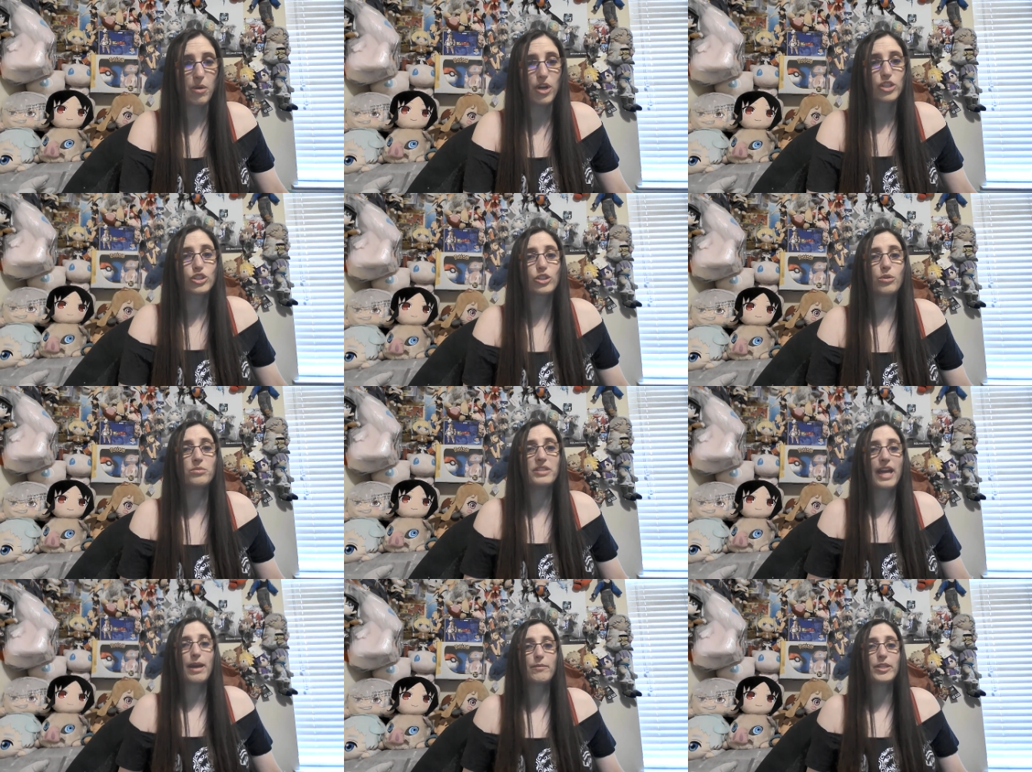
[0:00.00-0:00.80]
So
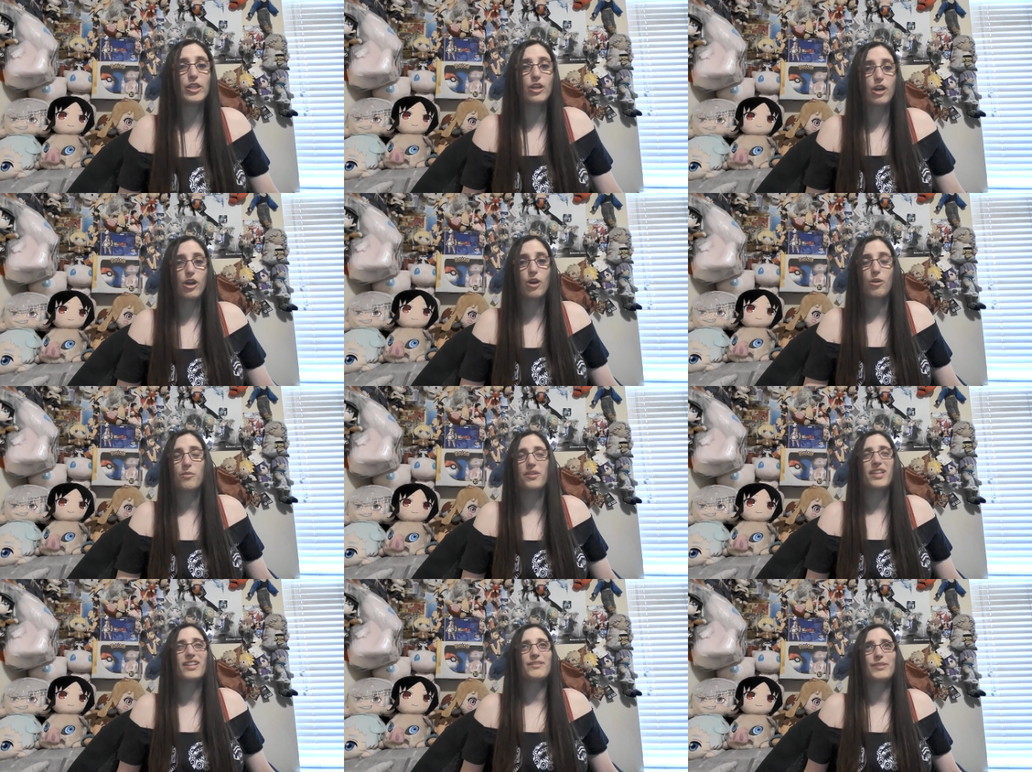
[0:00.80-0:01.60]
now we
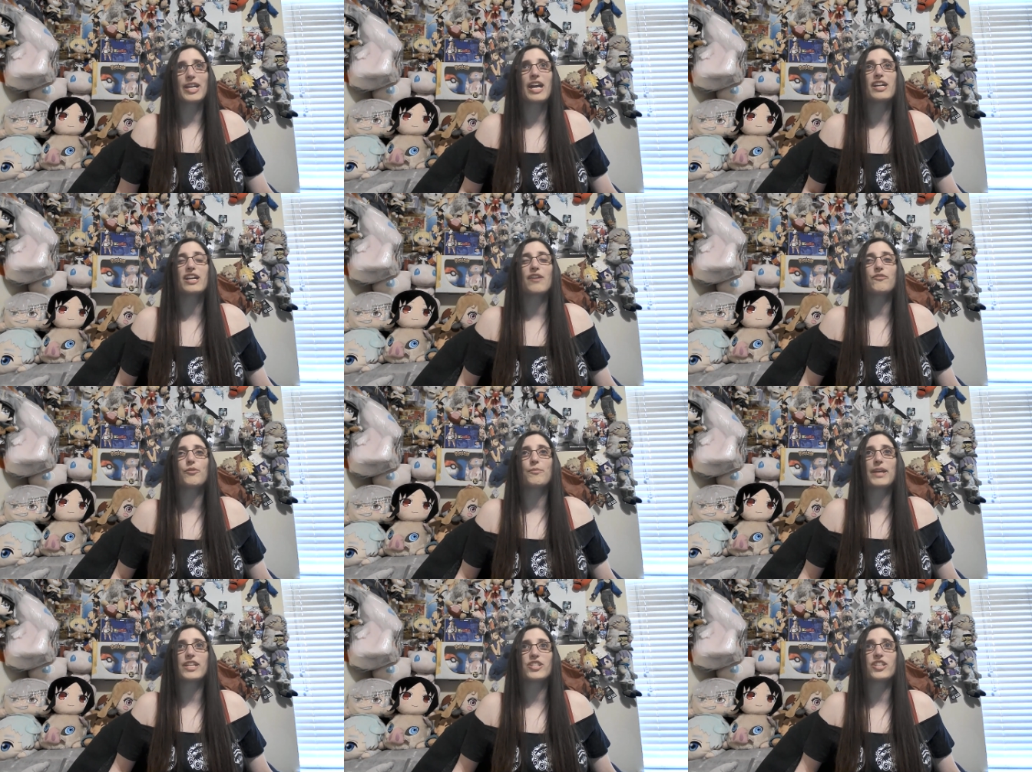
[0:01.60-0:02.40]
know we got
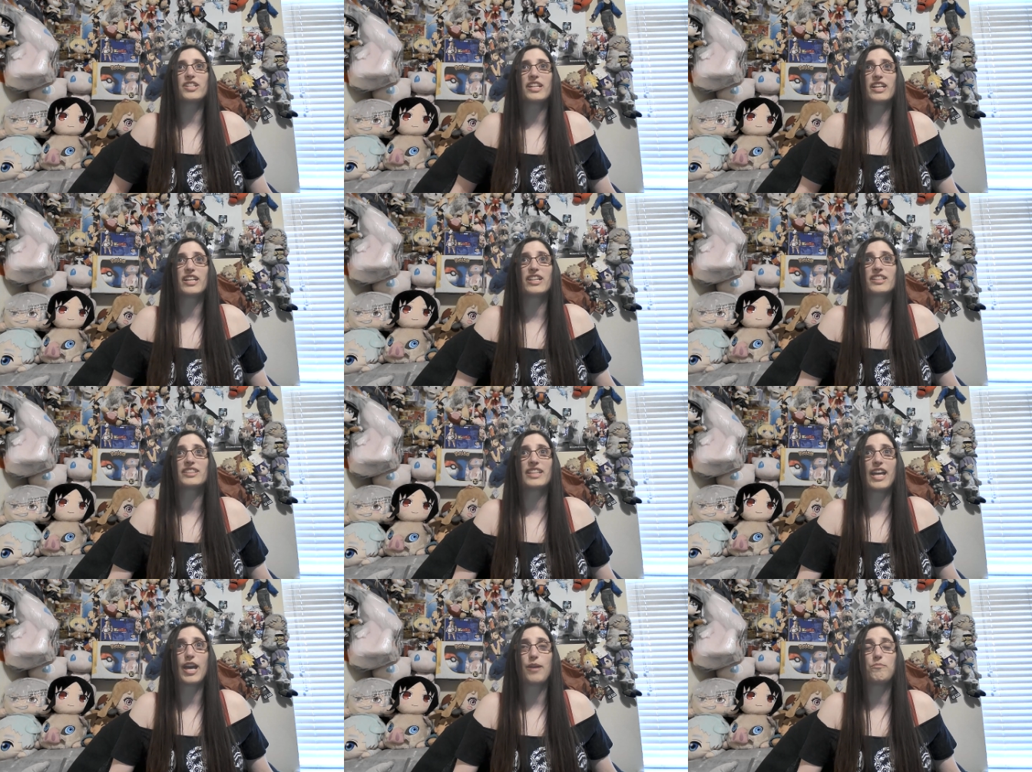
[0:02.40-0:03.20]
confirmation here
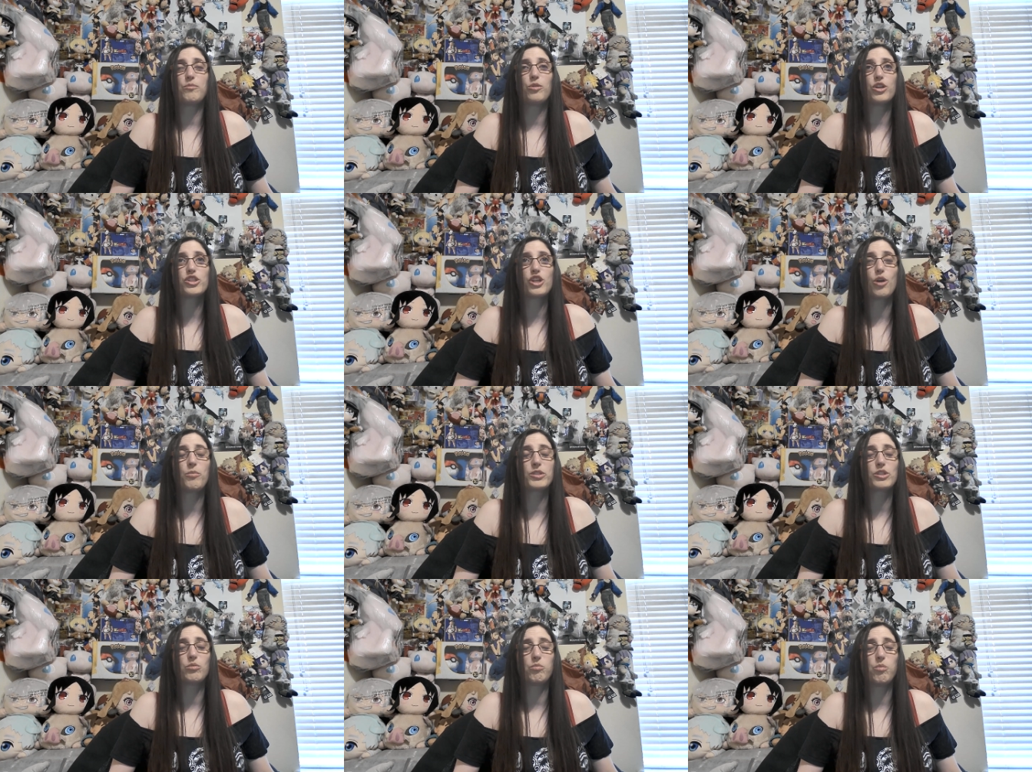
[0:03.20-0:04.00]
that Boruto
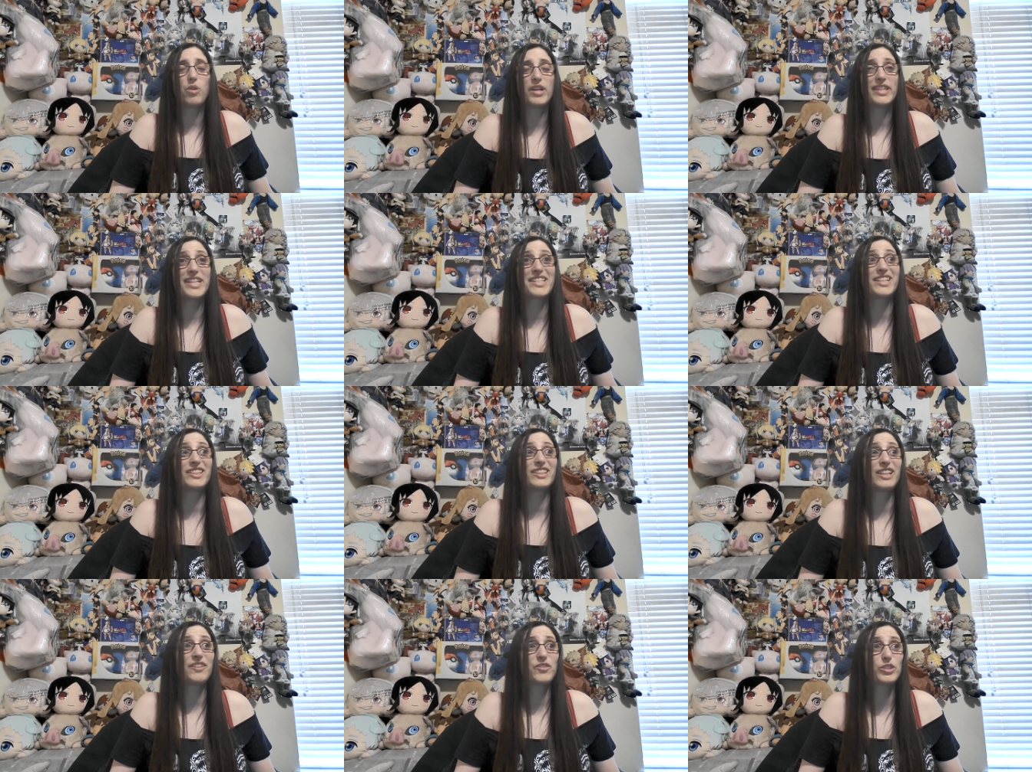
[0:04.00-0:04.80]
was the one that
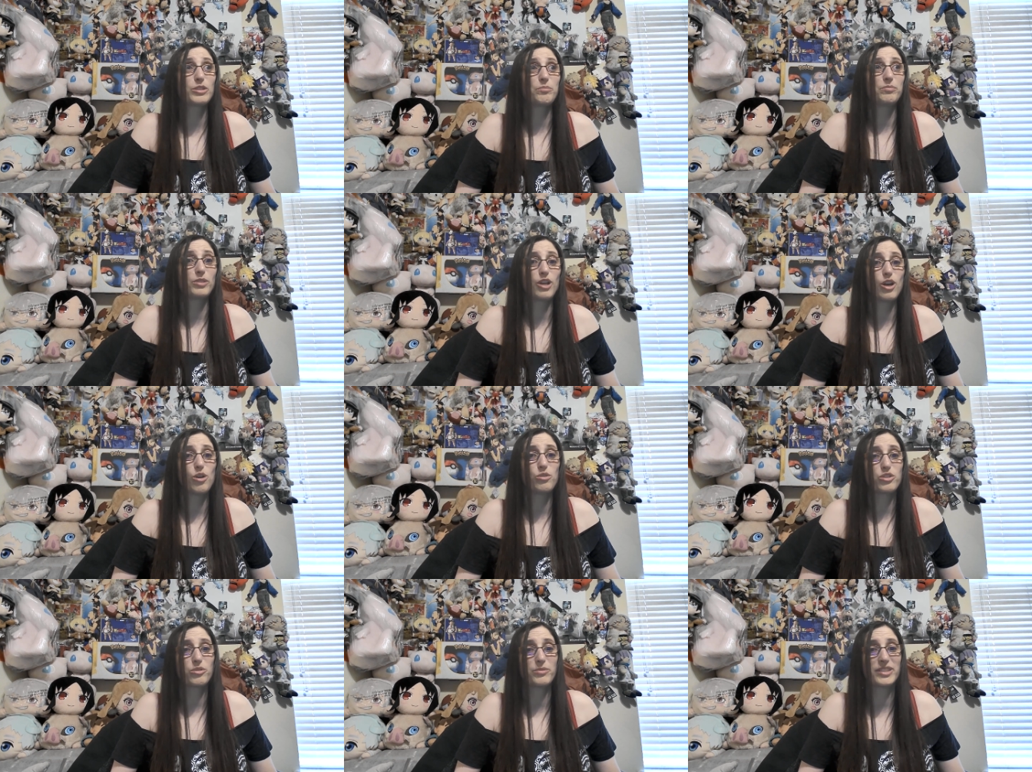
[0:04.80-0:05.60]
delivered the
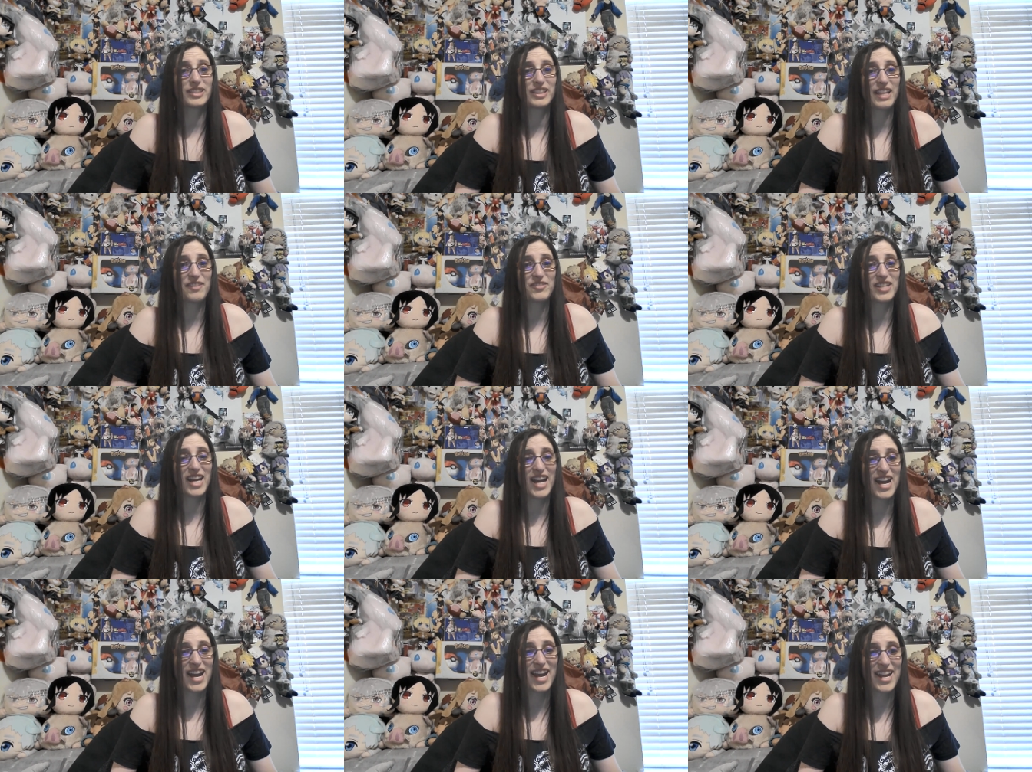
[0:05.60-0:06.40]
blow to his left
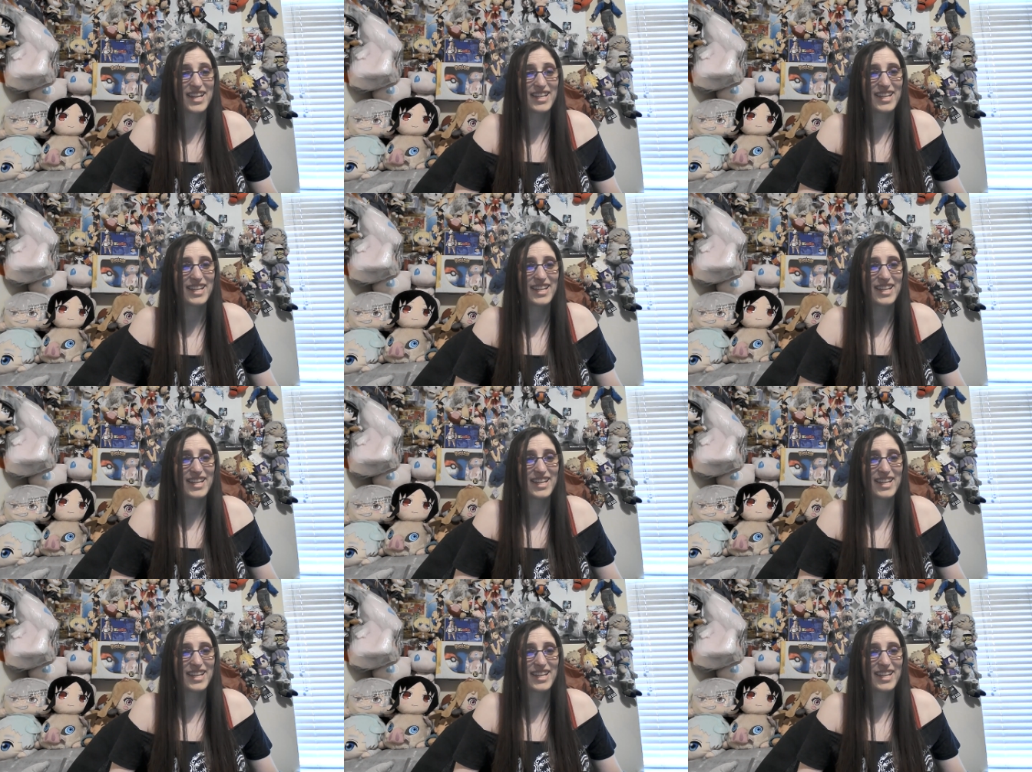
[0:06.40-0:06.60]
eye.